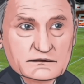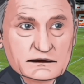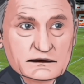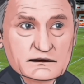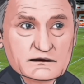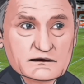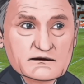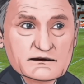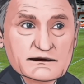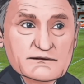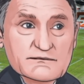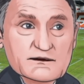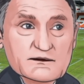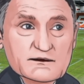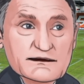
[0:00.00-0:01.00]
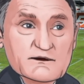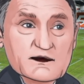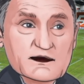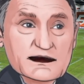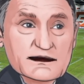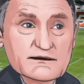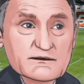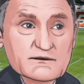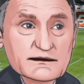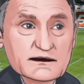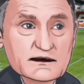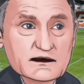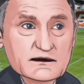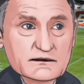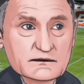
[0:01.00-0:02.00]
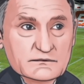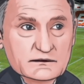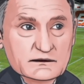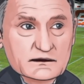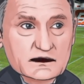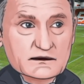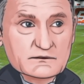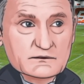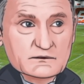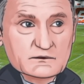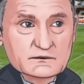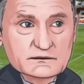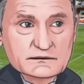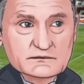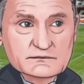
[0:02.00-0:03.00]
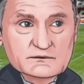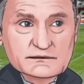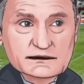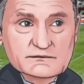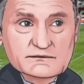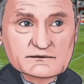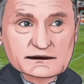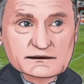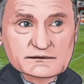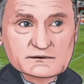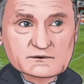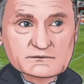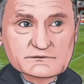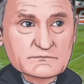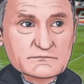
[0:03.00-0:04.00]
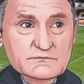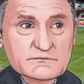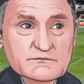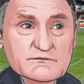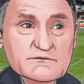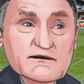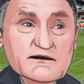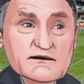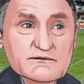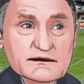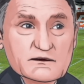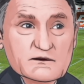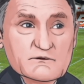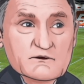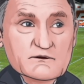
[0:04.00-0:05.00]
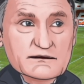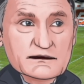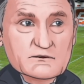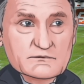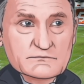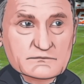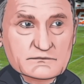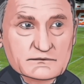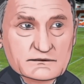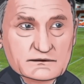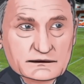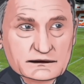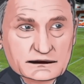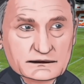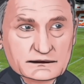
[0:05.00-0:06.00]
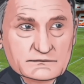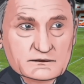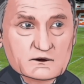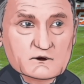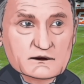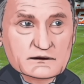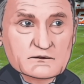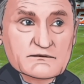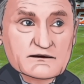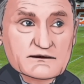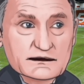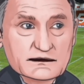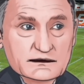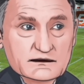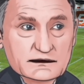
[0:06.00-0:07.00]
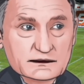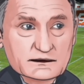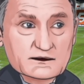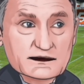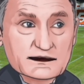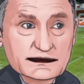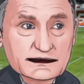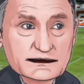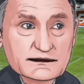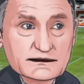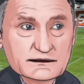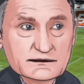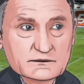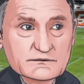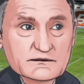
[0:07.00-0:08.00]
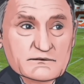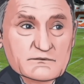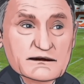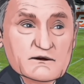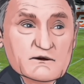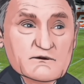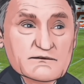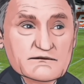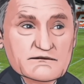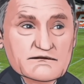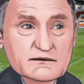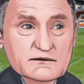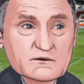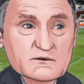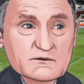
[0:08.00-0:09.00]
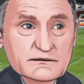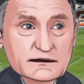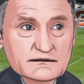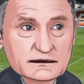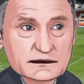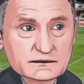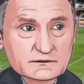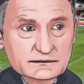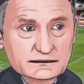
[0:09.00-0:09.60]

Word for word: you can see why they're doing all right and why they're a difficult team to play against. I don't think it's about anything other than we, as I say, collectively as a team, we didn't compete well enough for staff, and